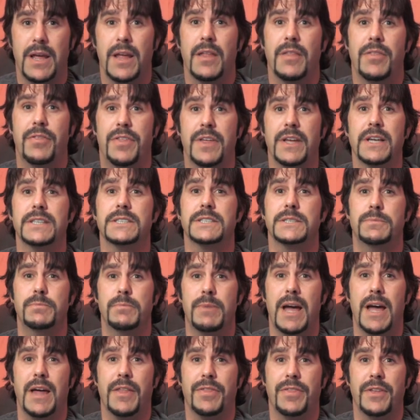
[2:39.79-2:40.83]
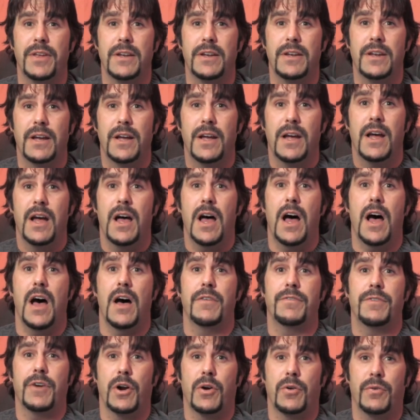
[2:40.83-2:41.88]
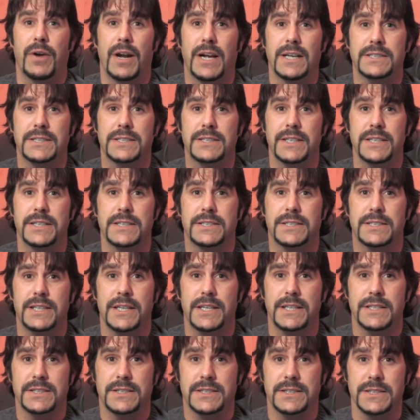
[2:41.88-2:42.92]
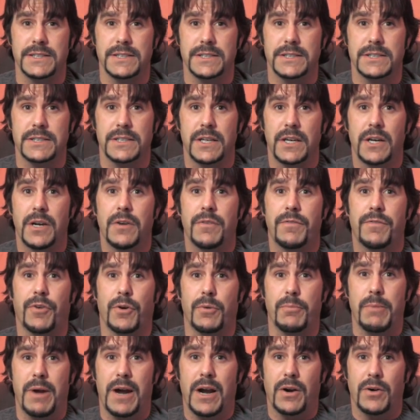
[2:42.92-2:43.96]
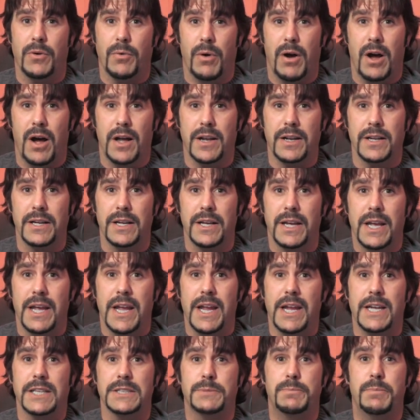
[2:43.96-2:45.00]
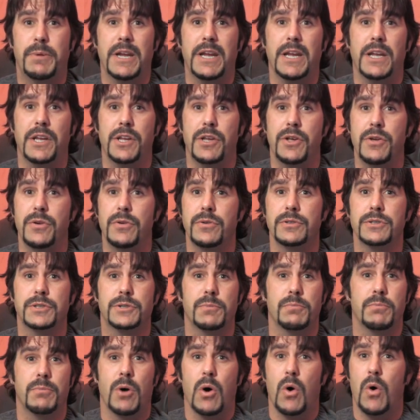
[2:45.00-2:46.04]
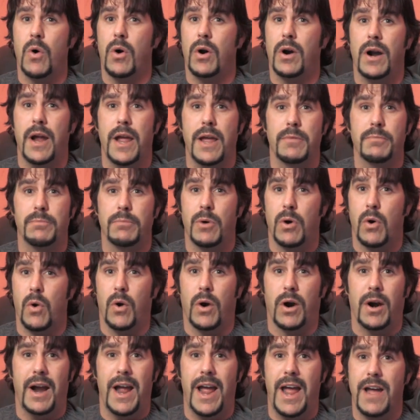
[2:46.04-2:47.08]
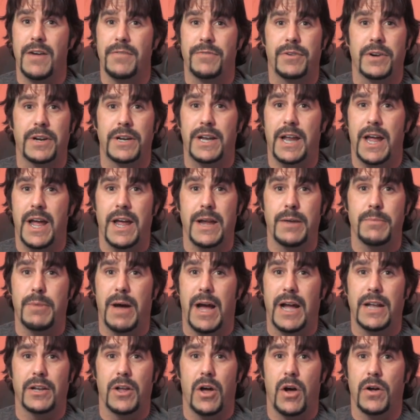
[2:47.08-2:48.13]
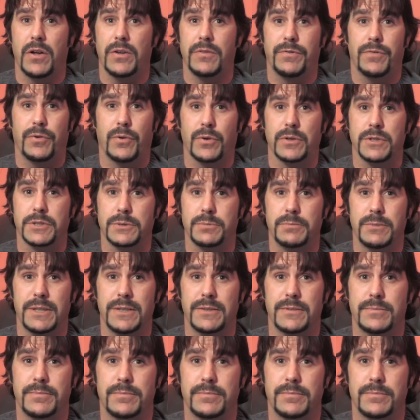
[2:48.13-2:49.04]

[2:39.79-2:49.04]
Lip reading: This method of arresting citizens for marijuana is being used more and more every day by law enforcement.